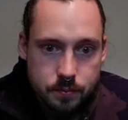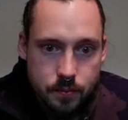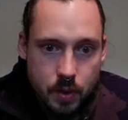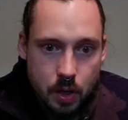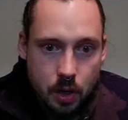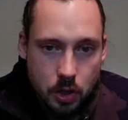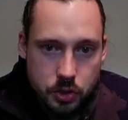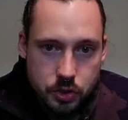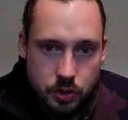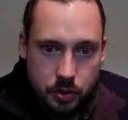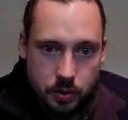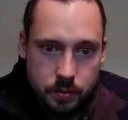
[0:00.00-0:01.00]

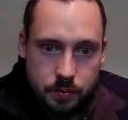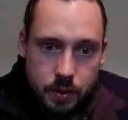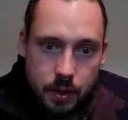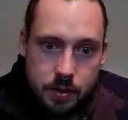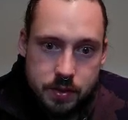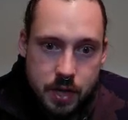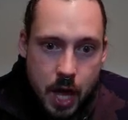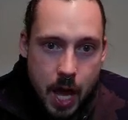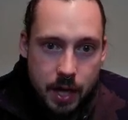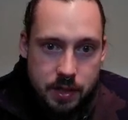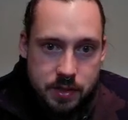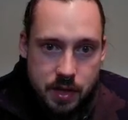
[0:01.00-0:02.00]
Archer. That is
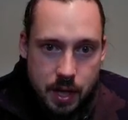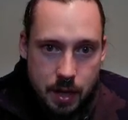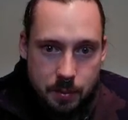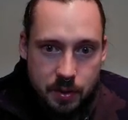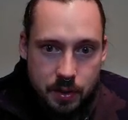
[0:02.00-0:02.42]
not his name in the